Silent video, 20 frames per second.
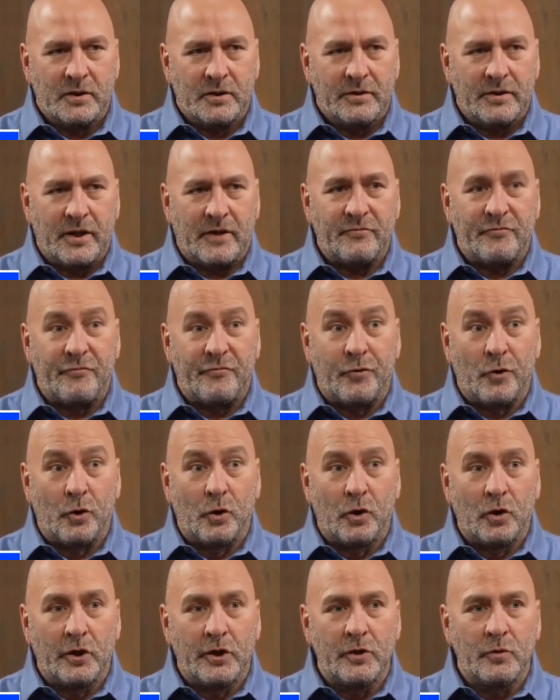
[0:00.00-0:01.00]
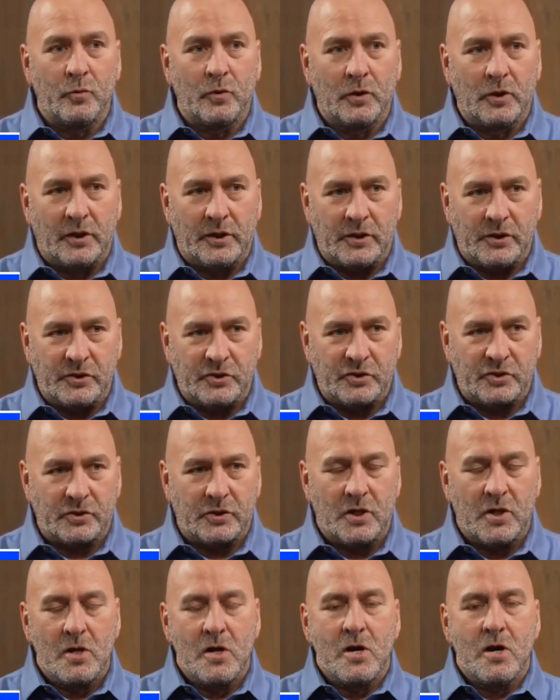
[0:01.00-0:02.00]
that fully released,
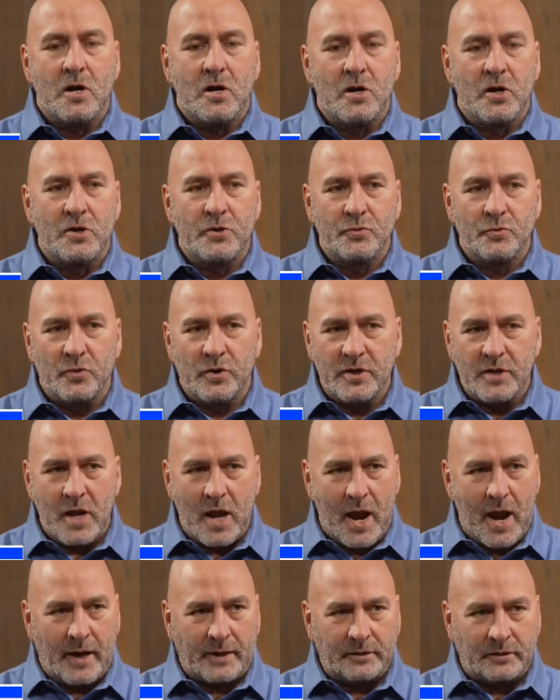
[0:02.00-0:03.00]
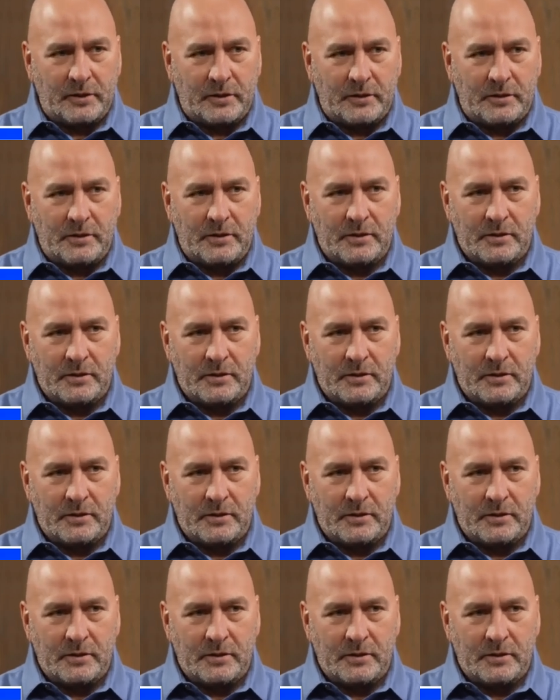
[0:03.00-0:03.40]
unredacted